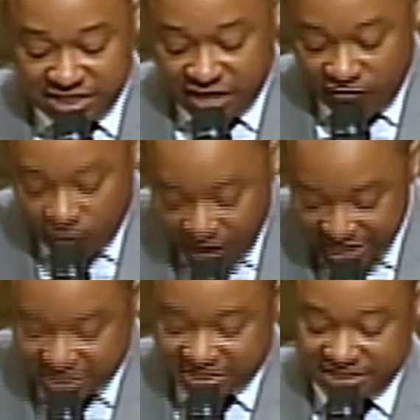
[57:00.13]
of
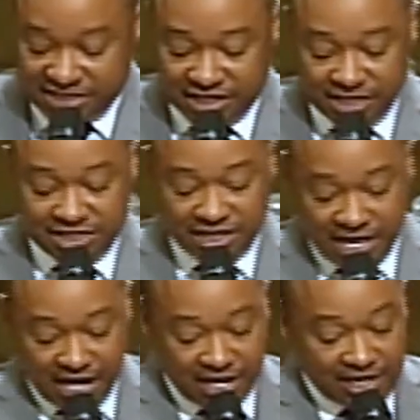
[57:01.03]
righteousness unto
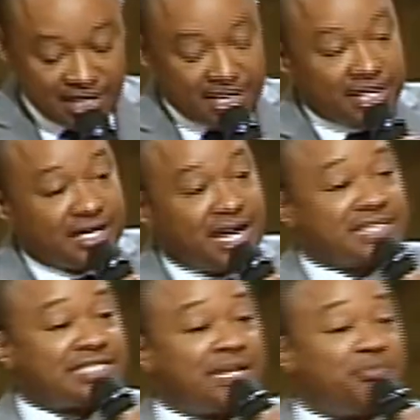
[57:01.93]
God.
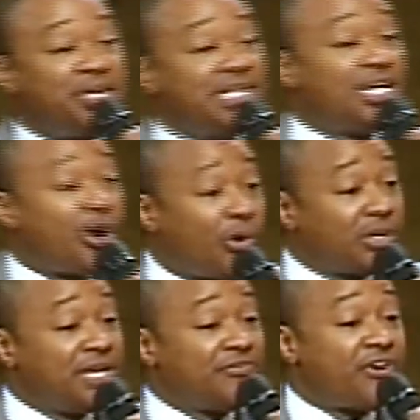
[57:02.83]
God said, be ye
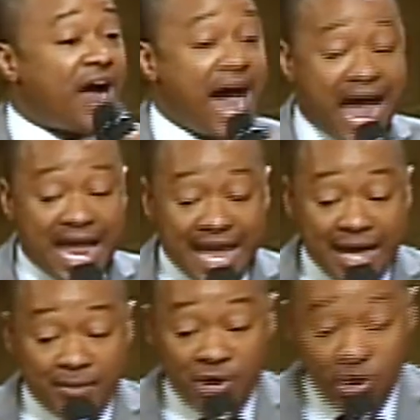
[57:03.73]
holy, for I
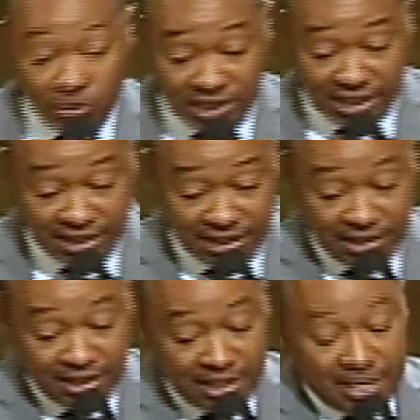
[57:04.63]
am holy.
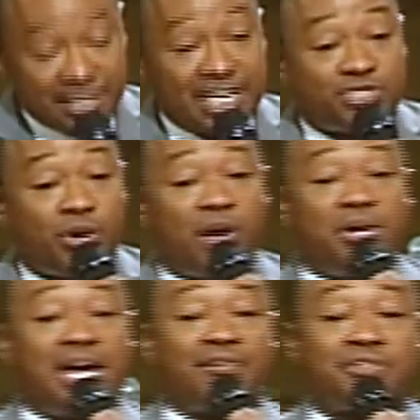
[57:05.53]
That's why
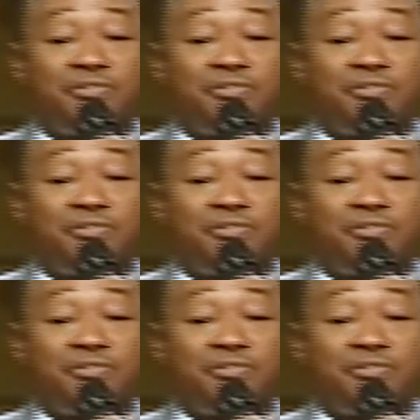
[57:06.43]
we have to